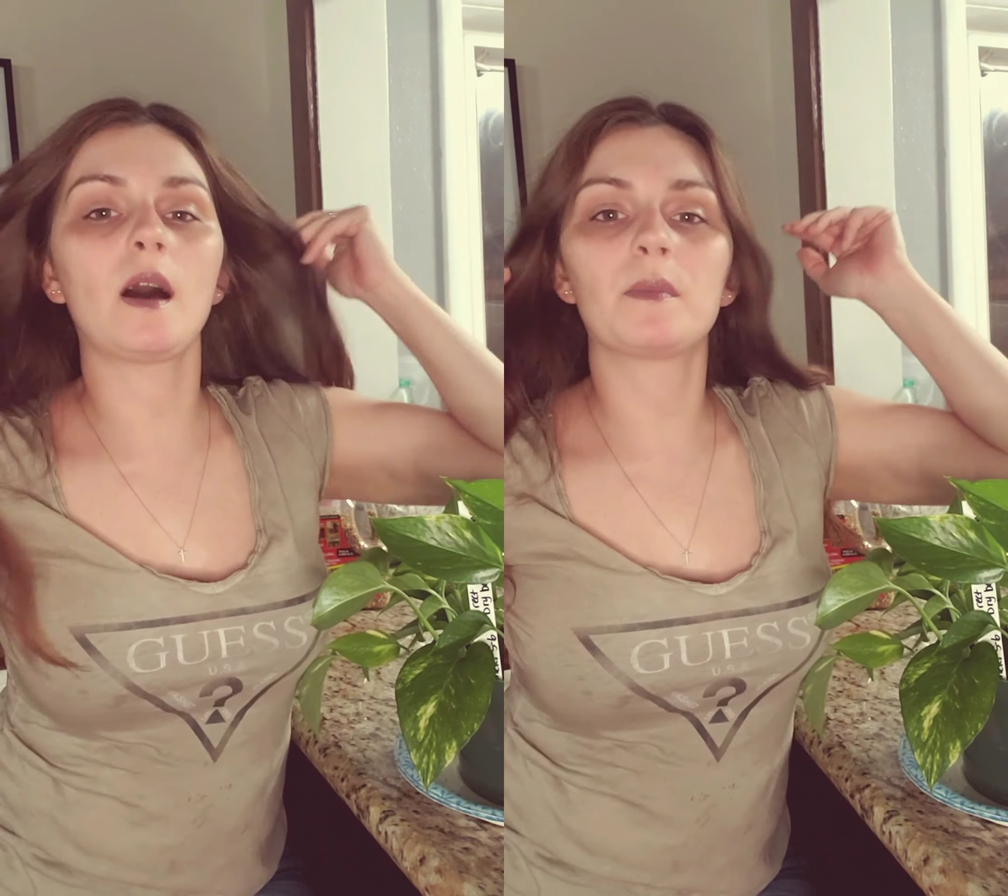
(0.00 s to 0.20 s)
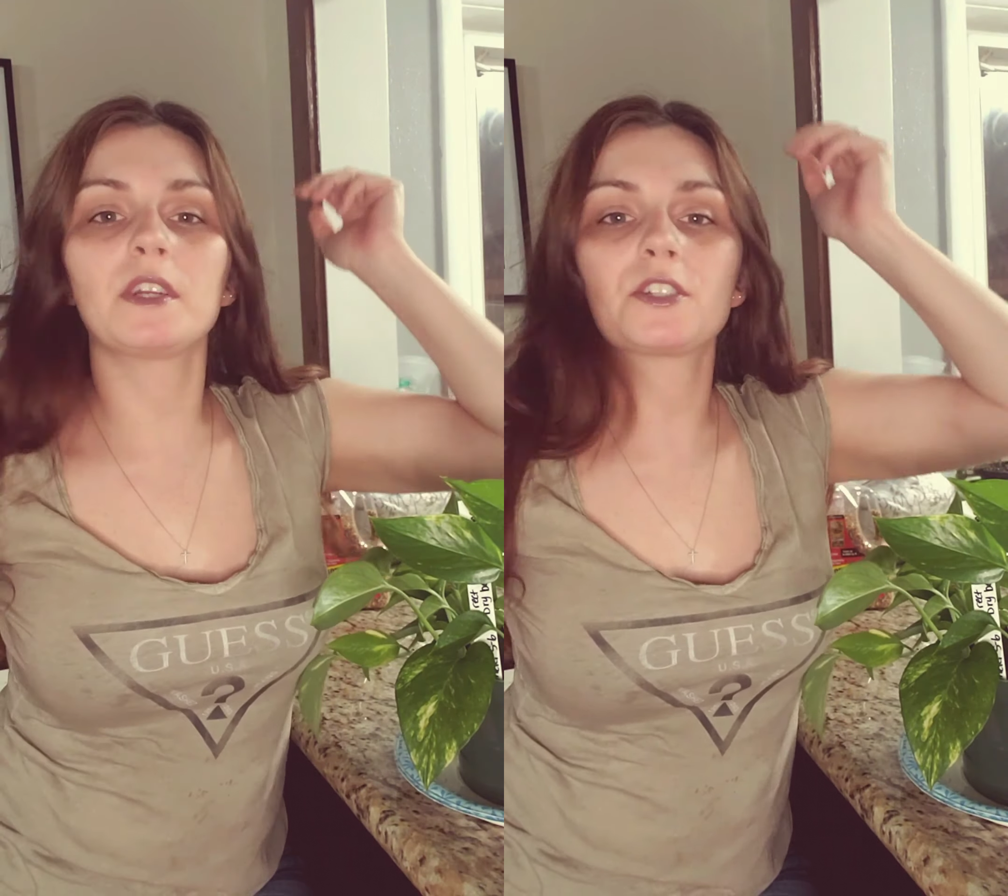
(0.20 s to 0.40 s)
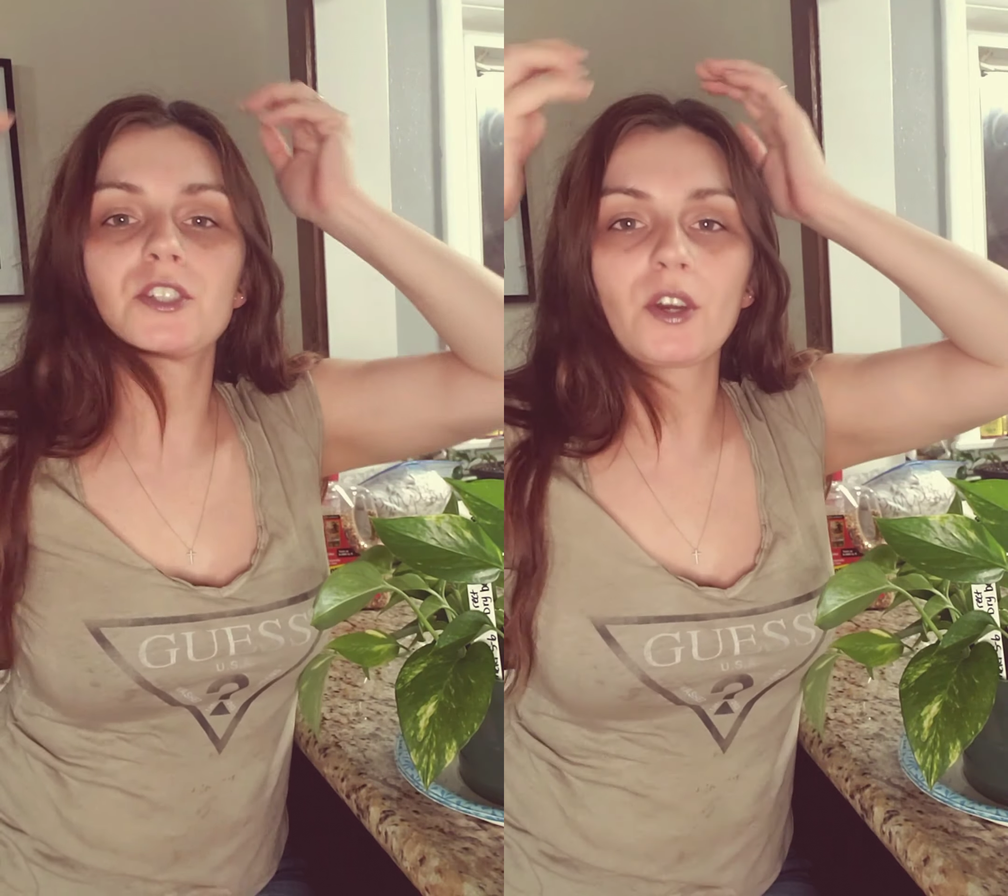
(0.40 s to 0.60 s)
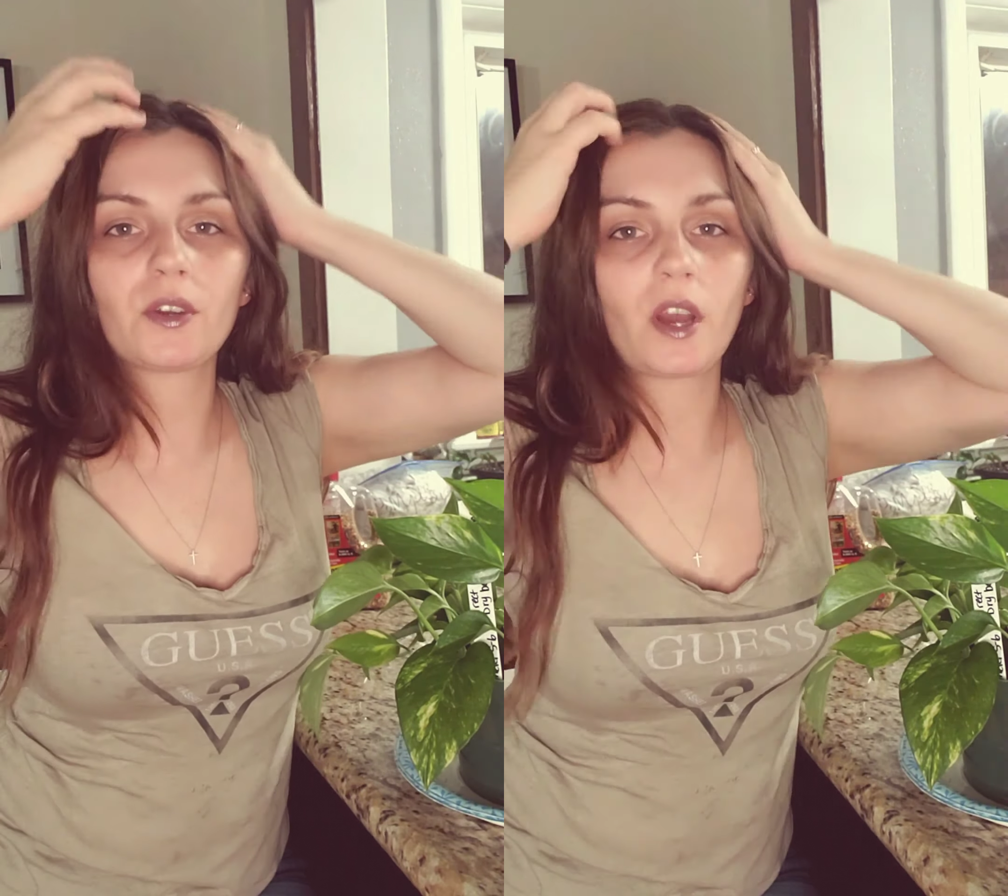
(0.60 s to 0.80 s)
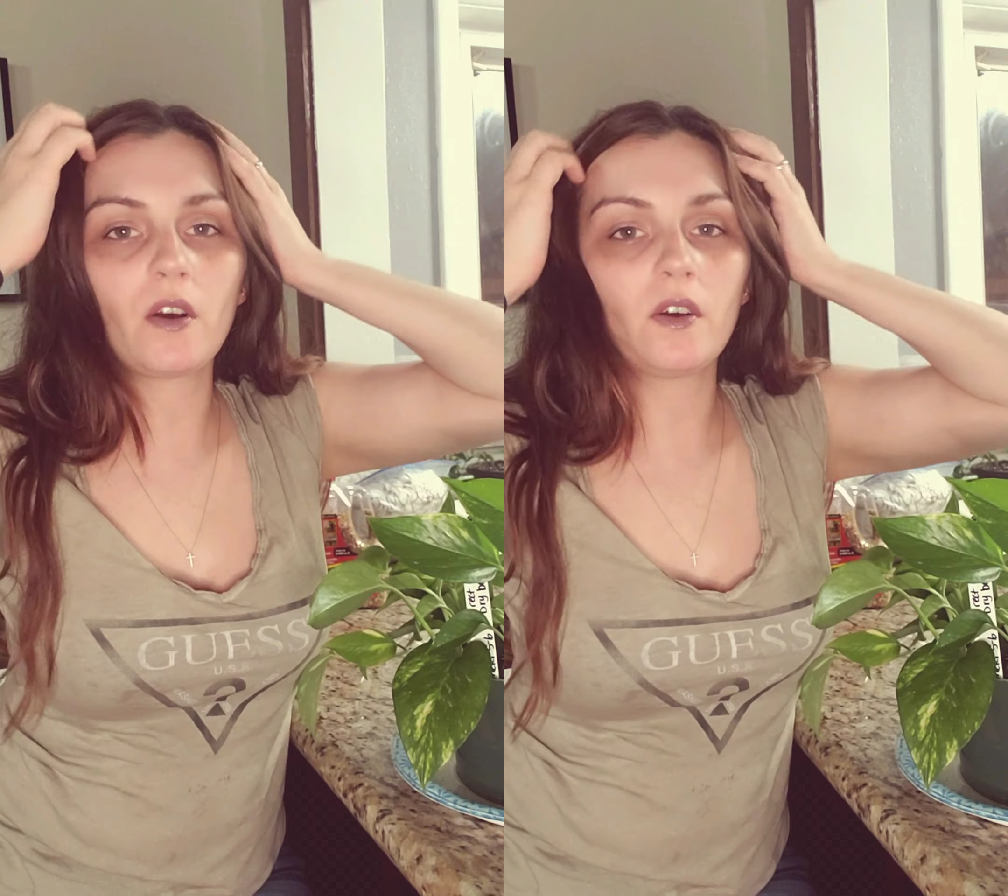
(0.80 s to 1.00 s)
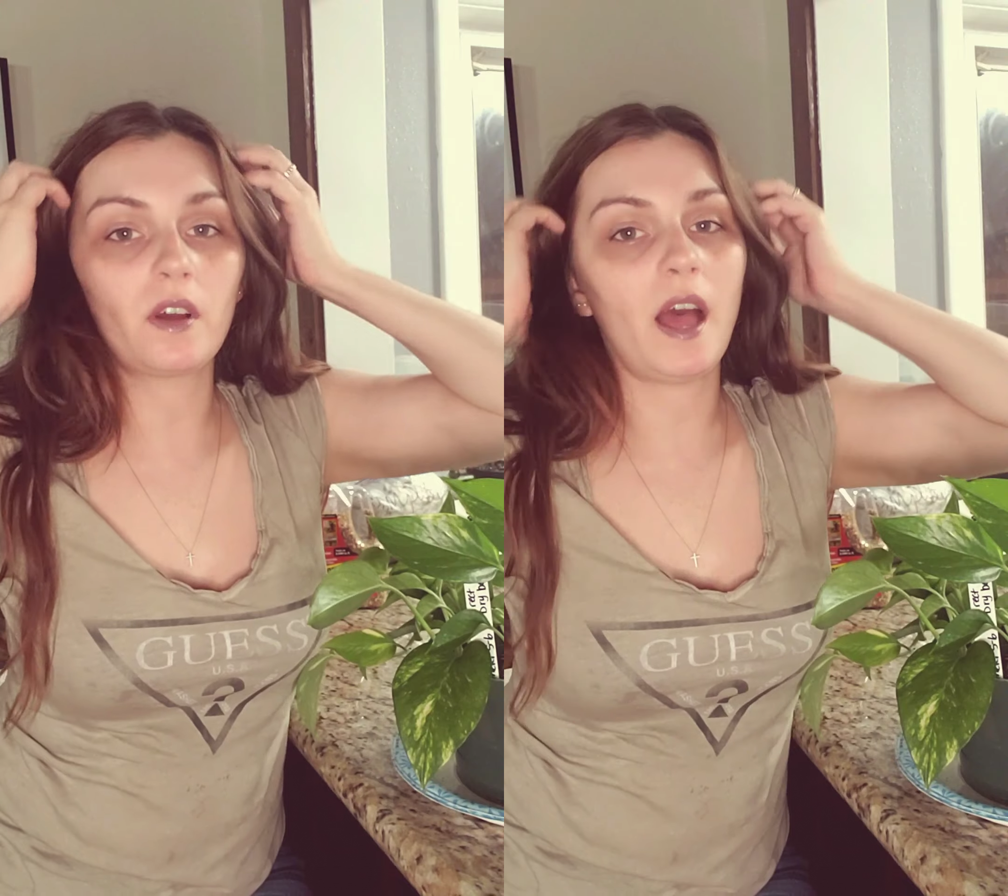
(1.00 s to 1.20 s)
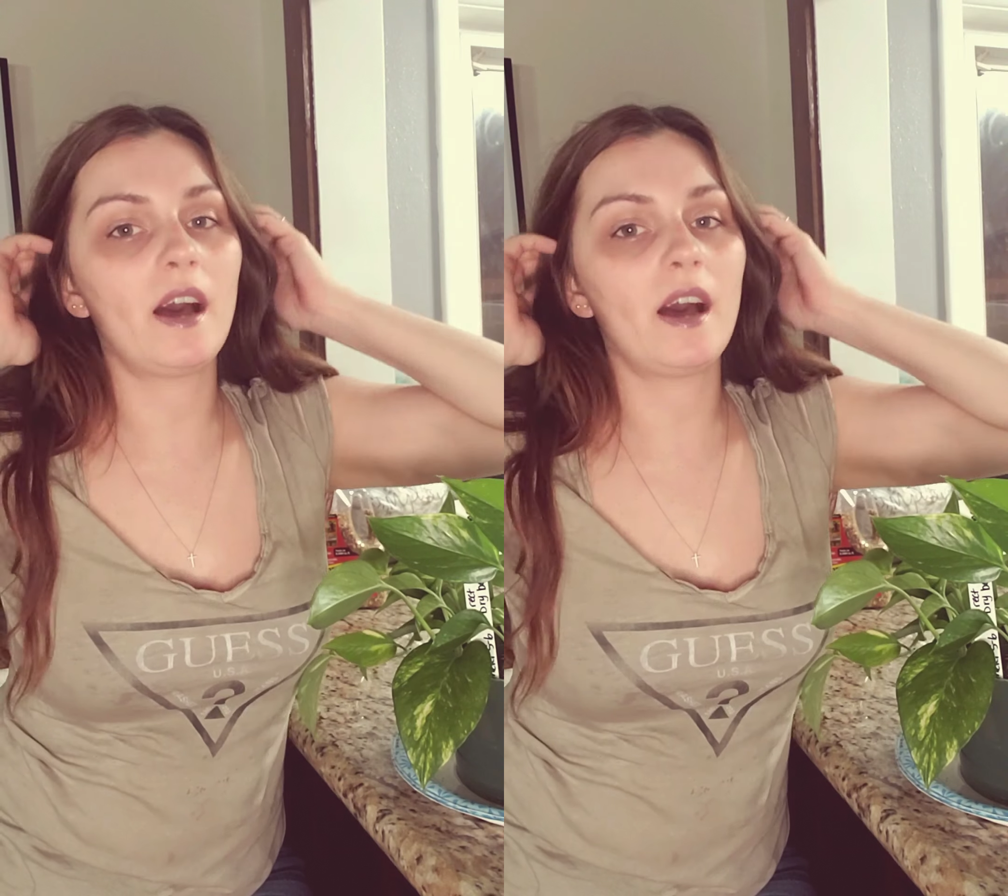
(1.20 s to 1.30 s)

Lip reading: I'm gonna show y'all